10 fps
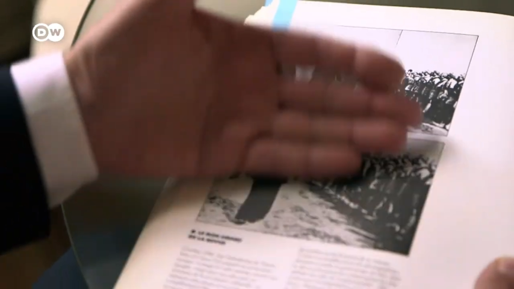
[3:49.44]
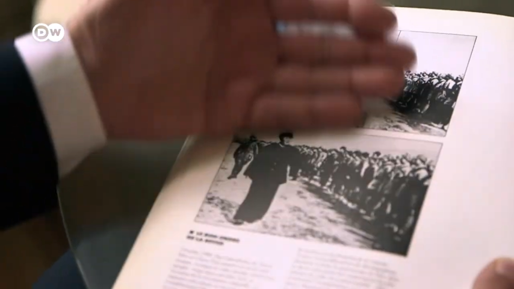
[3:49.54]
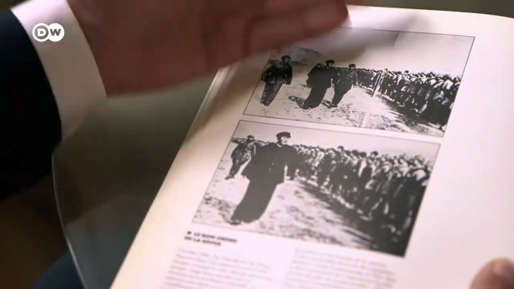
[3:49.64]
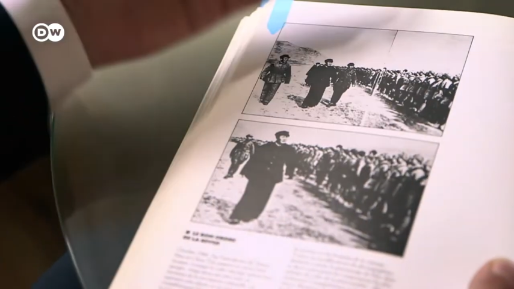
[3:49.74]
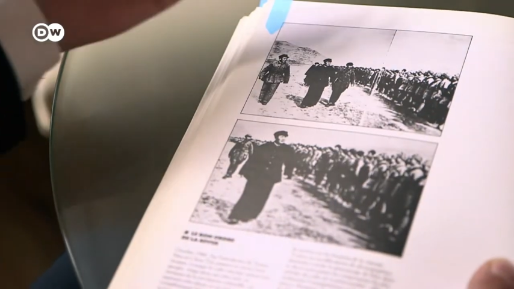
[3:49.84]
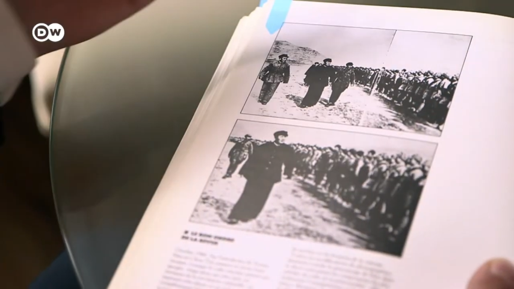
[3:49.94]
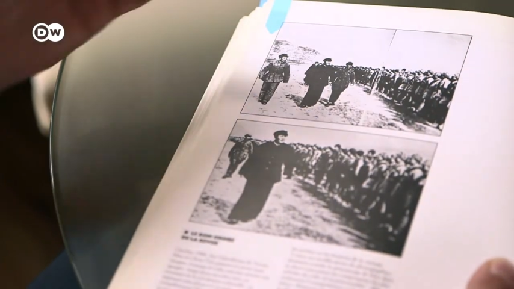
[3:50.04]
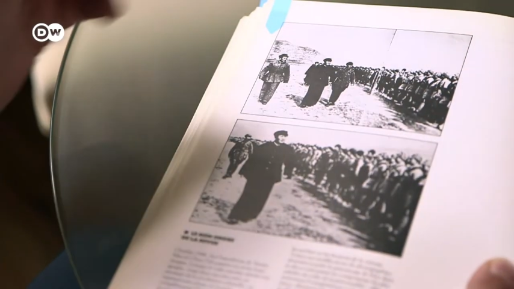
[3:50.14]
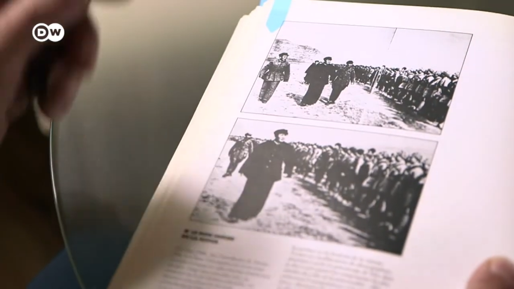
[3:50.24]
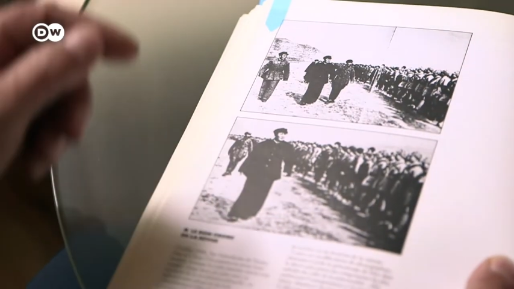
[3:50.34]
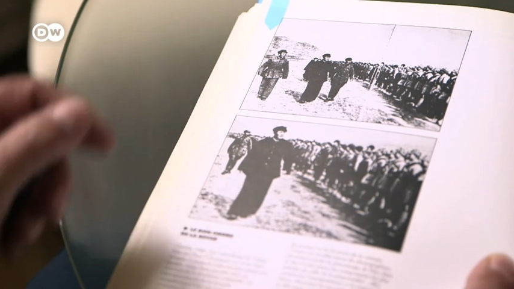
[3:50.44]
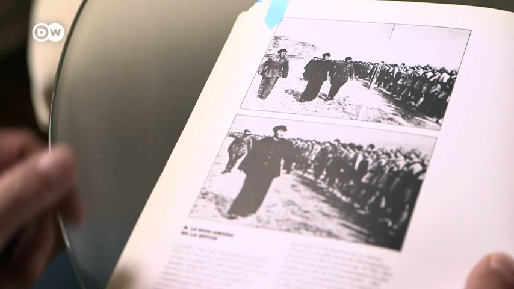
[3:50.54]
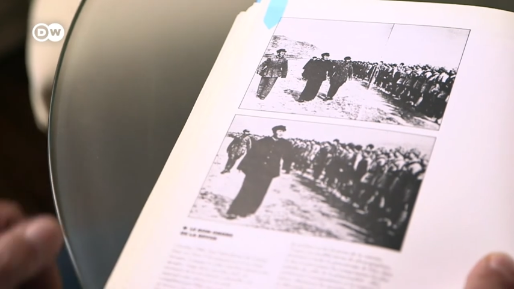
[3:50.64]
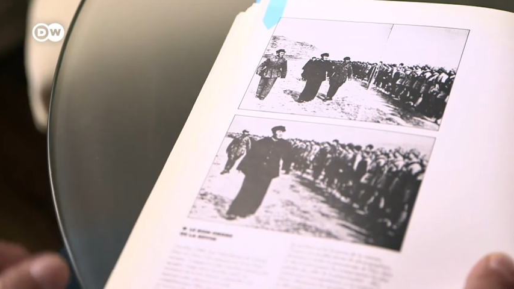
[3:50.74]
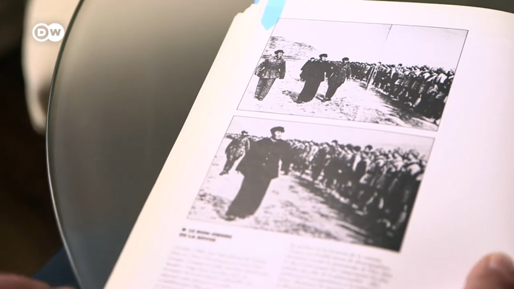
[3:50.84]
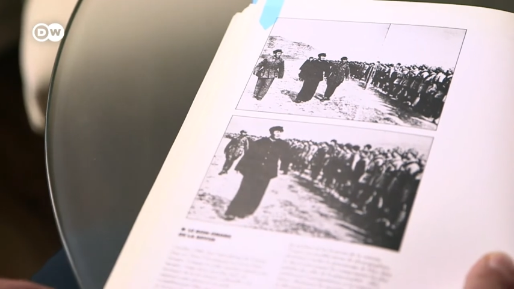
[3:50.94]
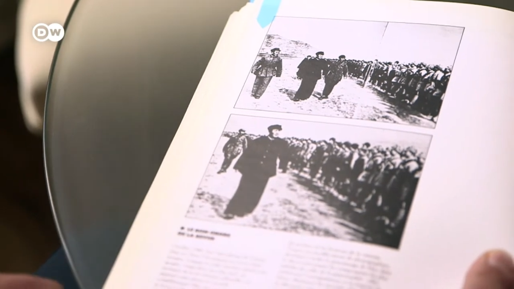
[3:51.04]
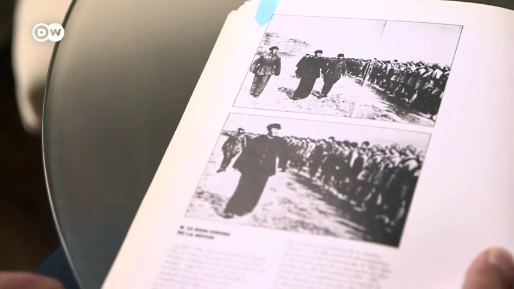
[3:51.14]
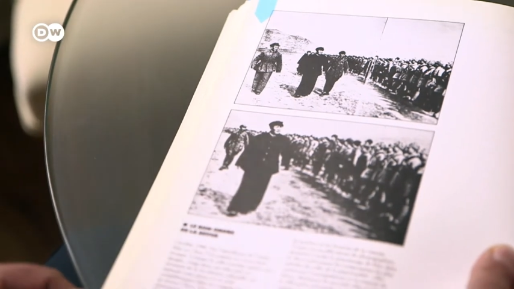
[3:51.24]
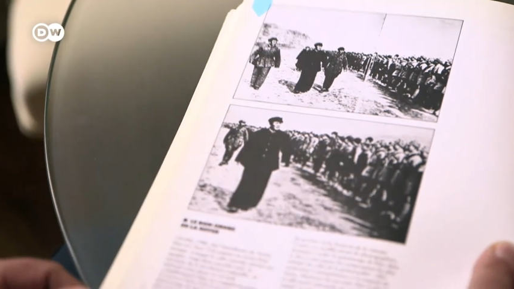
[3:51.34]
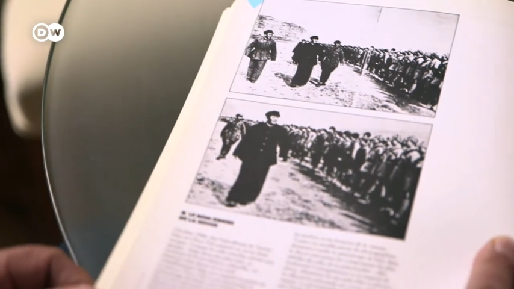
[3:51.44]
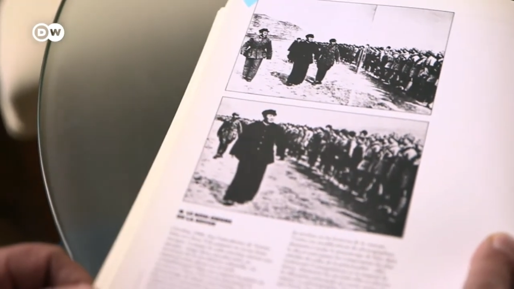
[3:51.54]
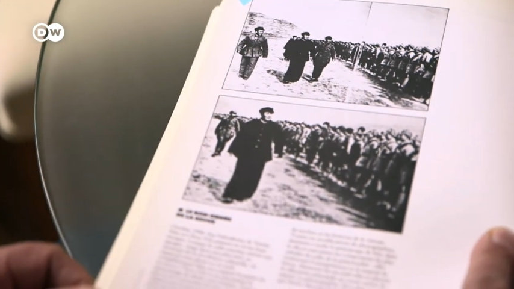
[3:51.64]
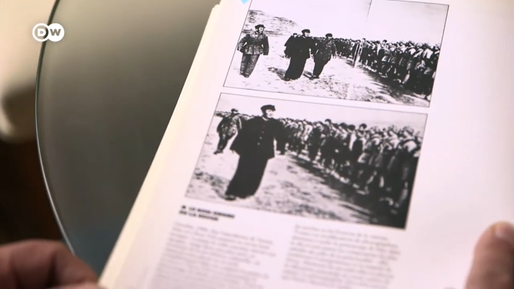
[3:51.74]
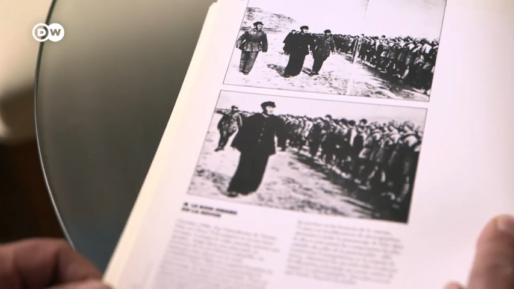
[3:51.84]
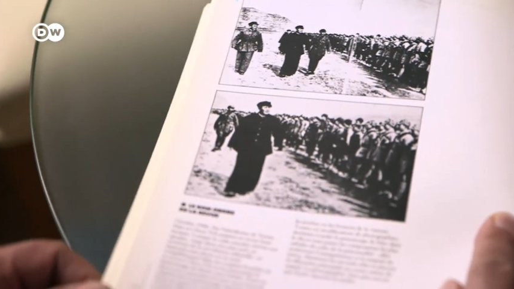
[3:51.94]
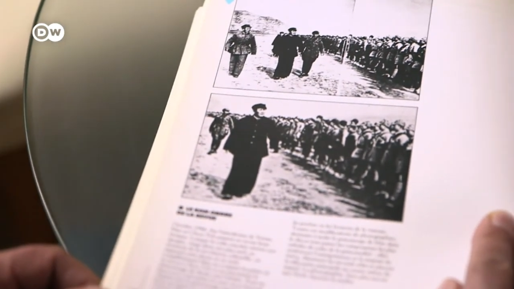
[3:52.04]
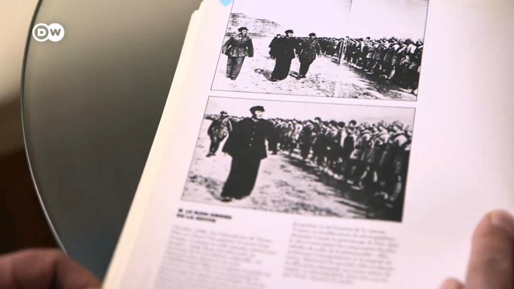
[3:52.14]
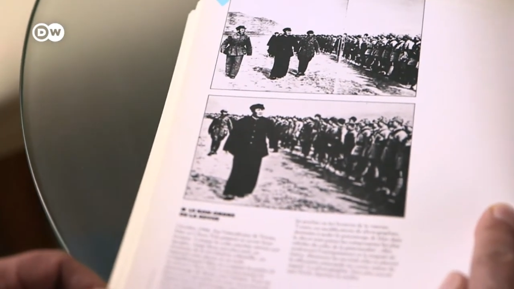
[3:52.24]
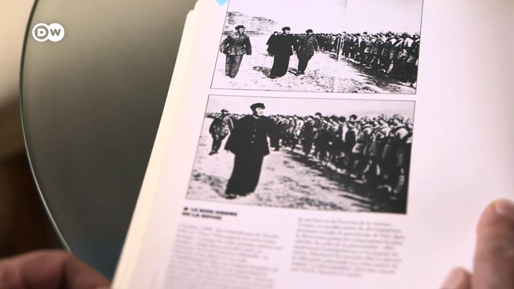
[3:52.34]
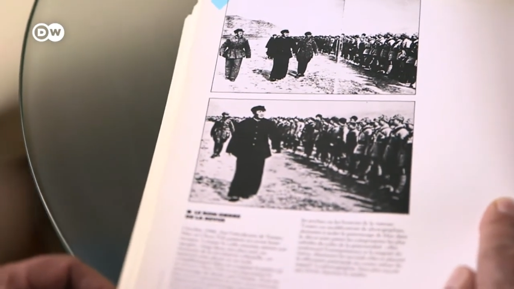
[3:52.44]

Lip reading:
(no speaker visible)